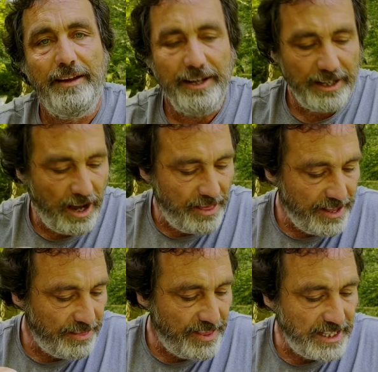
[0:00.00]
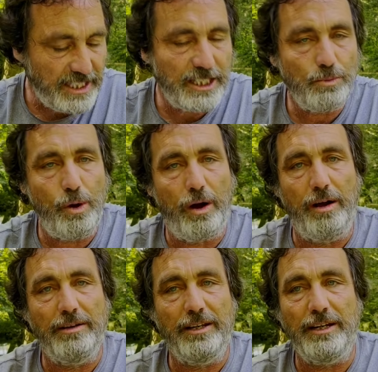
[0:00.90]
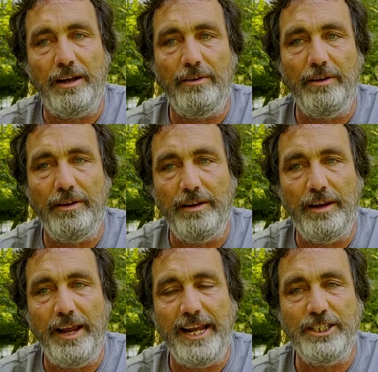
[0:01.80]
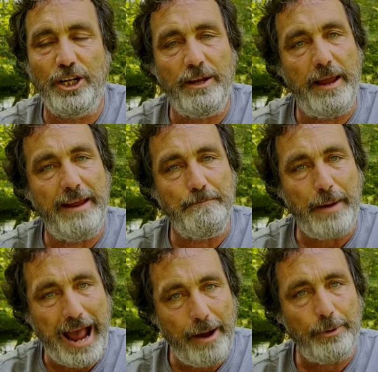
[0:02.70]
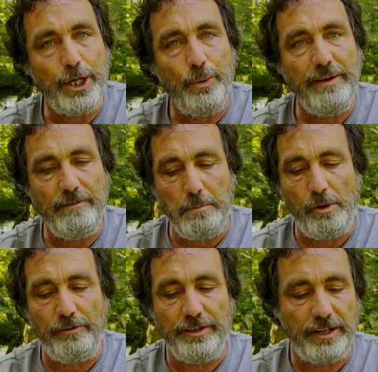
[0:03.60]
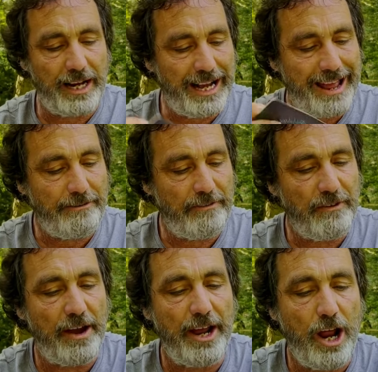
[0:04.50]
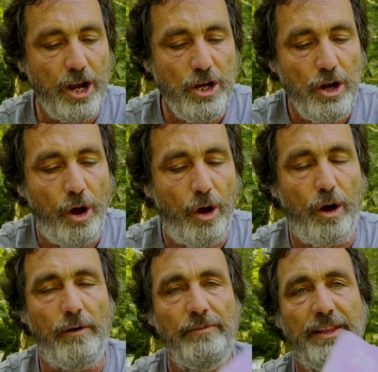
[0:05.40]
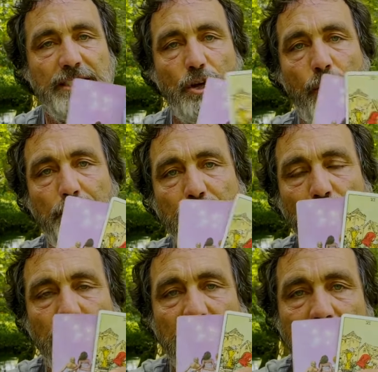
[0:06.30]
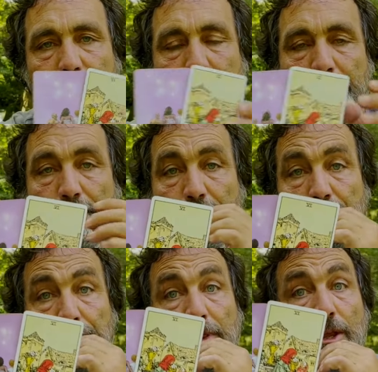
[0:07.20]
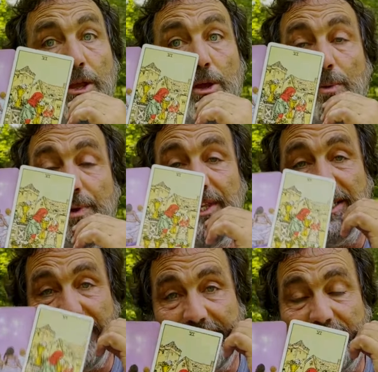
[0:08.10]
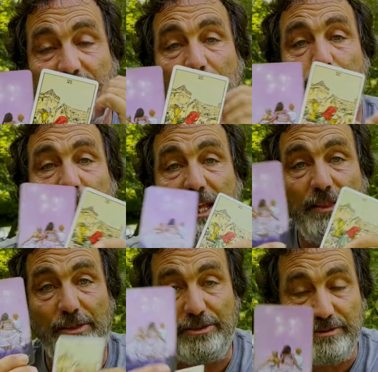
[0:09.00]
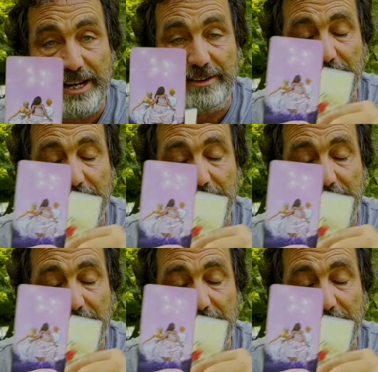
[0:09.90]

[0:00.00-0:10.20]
You know, I think this is what, you know, is going to empower you even more and clarify a lot on this opportunity. With the Six of Cups, you get the Three of